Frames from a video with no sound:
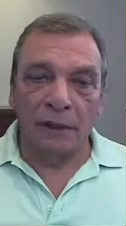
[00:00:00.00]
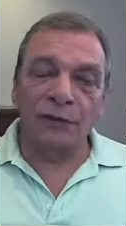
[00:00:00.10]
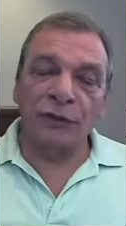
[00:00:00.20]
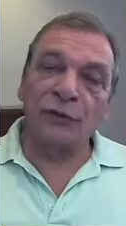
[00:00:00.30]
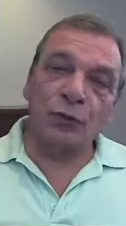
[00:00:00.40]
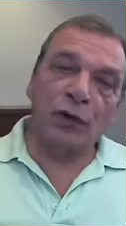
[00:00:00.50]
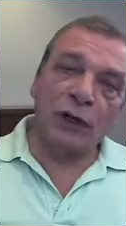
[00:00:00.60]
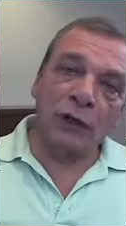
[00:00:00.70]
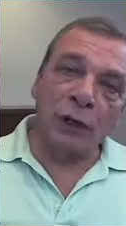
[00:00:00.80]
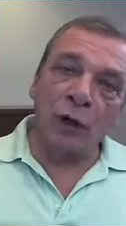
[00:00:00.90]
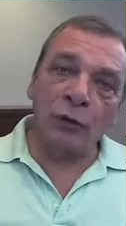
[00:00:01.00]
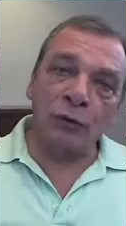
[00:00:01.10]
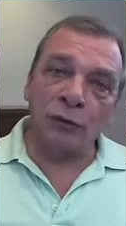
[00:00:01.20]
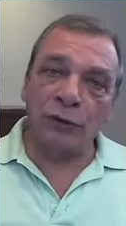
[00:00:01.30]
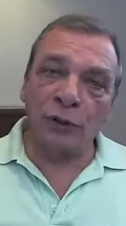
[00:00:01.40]
Even if we are
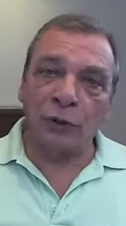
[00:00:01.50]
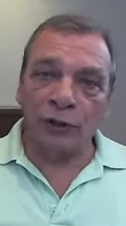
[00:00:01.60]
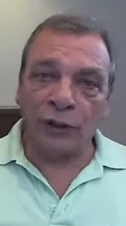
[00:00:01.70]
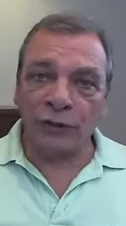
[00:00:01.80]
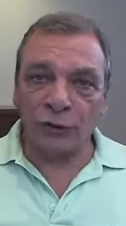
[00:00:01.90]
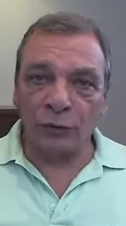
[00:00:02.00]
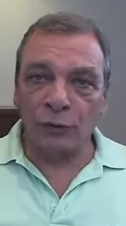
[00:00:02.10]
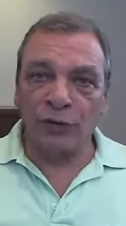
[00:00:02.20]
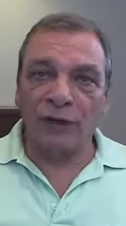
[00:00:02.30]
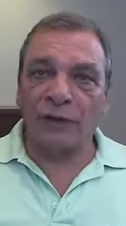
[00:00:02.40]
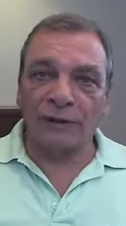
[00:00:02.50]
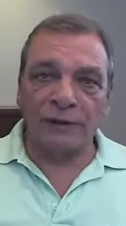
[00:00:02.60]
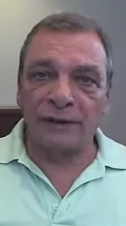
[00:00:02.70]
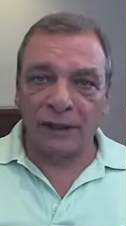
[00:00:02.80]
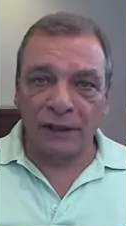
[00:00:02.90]
alone, the connection with
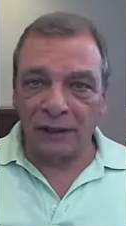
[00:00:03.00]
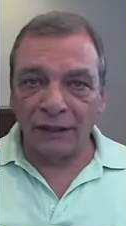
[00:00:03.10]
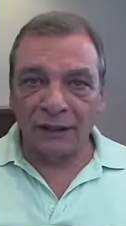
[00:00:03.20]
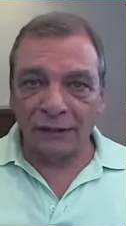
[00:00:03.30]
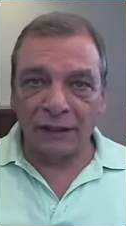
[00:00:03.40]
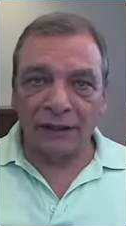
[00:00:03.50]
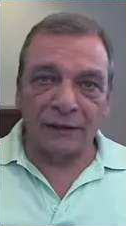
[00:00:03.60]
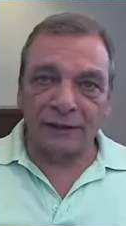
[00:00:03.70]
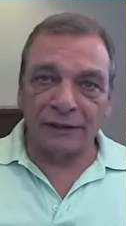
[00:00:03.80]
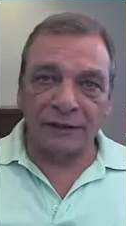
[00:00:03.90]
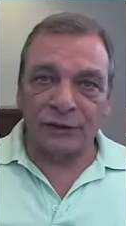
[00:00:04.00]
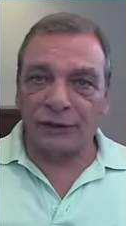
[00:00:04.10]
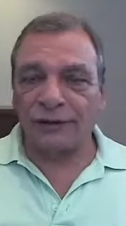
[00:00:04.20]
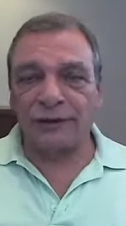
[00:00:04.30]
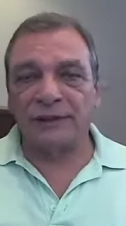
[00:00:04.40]
others can irritate us
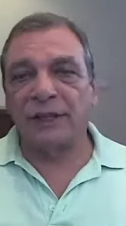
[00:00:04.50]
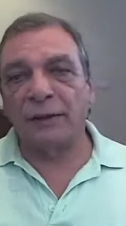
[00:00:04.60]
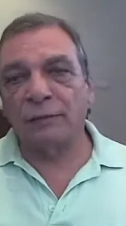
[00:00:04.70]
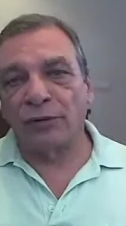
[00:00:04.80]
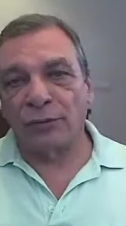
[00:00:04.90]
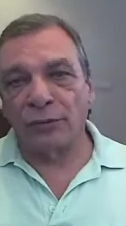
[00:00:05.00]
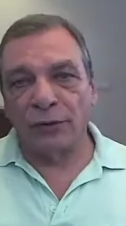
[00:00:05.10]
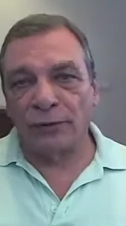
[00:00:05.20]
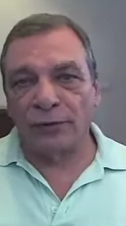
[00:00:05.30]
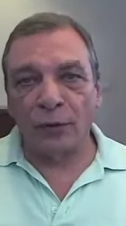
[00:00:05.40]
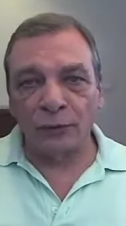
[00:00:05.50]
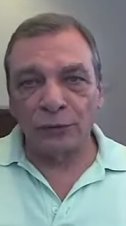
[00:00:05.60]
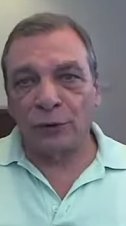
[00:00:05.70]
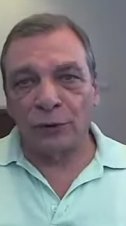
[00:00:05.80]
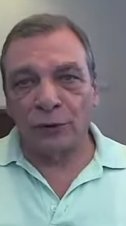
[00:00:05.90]
just the same through the
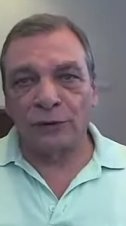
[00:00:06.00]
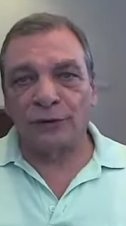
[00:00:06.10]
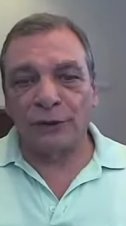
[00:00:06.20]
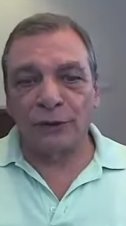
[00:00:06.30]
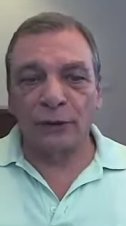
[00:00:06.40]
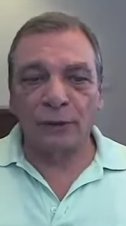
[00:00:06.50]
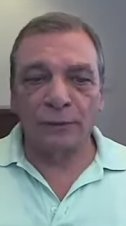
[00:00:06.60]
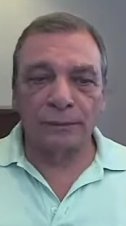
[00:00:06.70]
phone or the video.